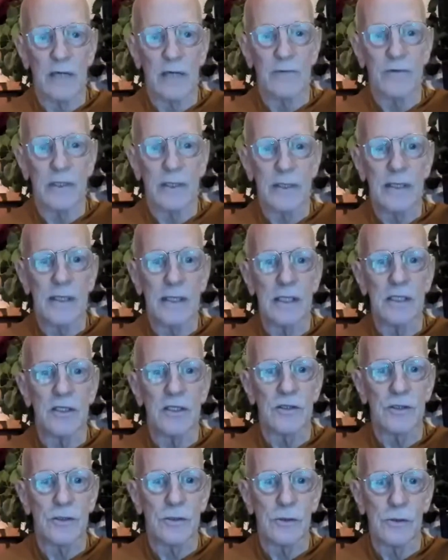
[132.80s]
of it
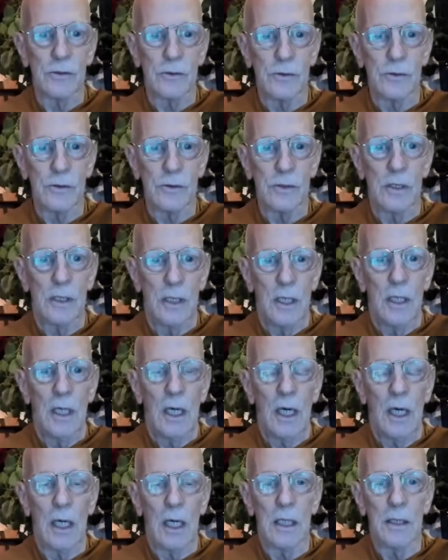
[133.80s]
is to
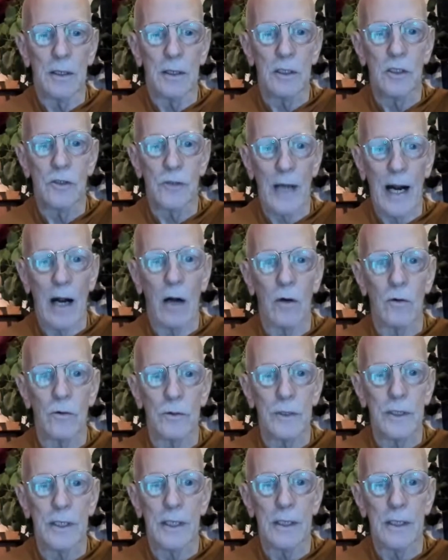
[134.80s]

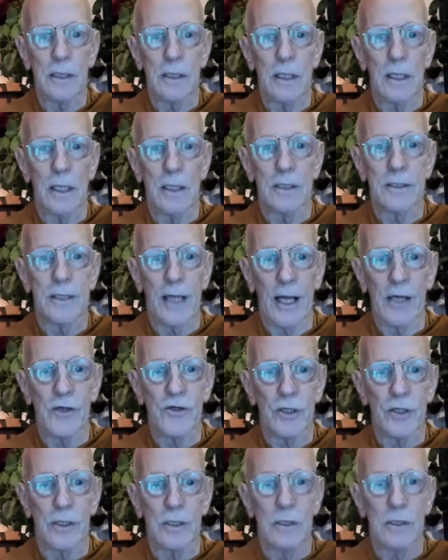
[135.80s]
ground the
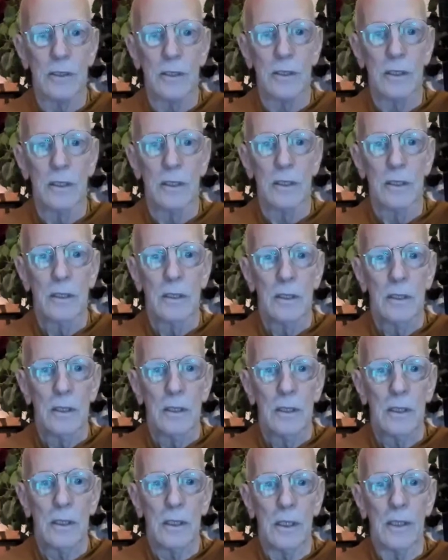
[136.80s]
attention
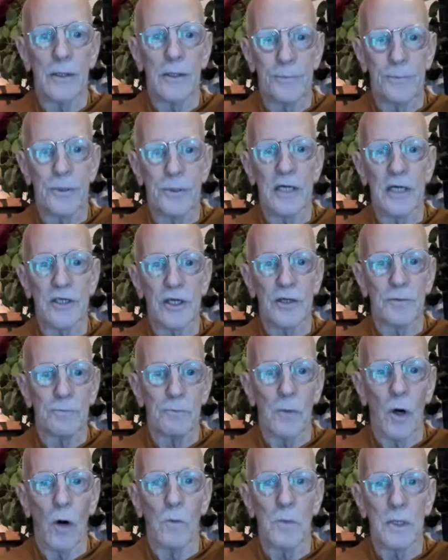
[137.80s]
in the present
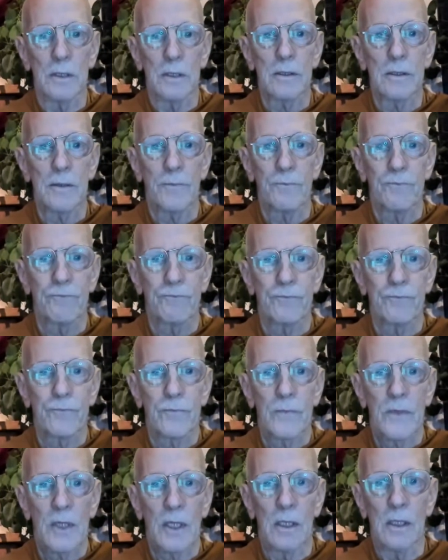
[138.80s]
moment
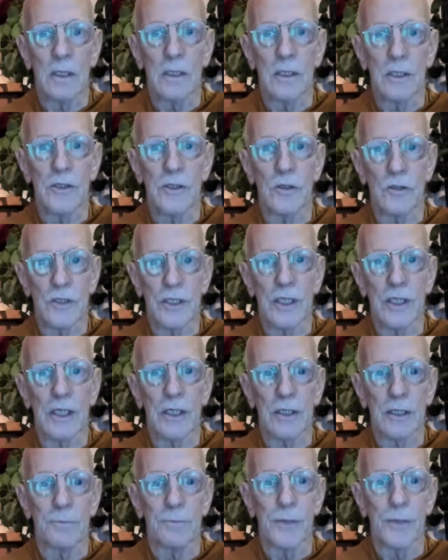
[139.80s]

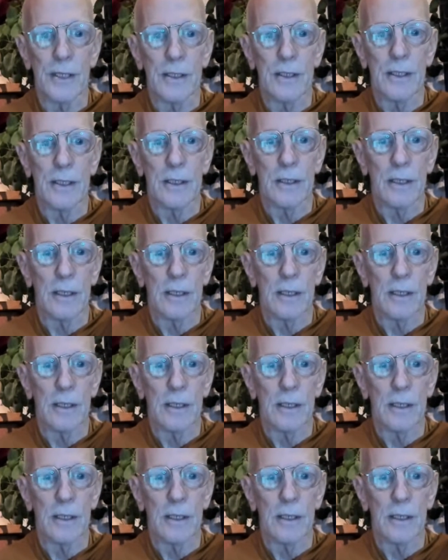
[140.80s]
using the breathing